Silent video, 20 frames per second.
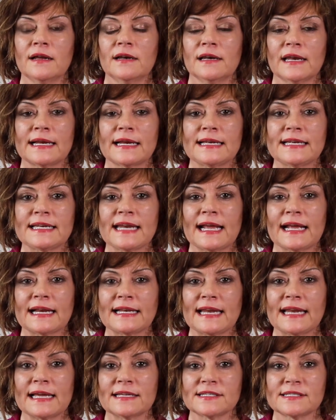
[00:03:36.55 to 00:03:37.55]
like take a
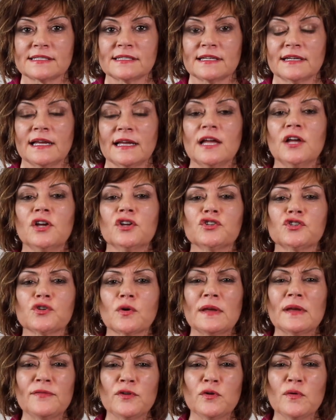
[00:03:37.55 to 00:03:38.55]
test. So
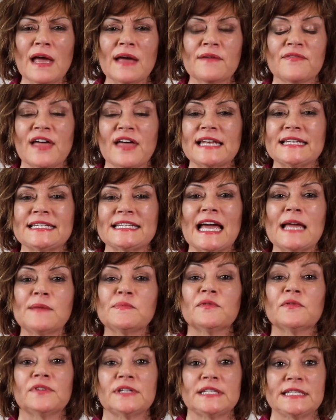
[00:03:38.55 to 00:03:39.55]
if you have that
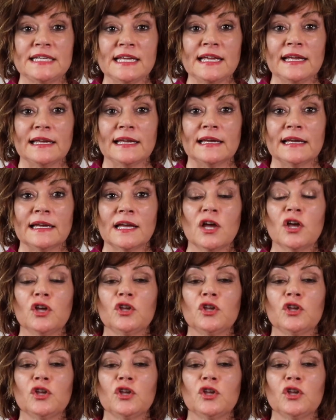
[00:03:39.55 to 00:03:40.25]
type of a T,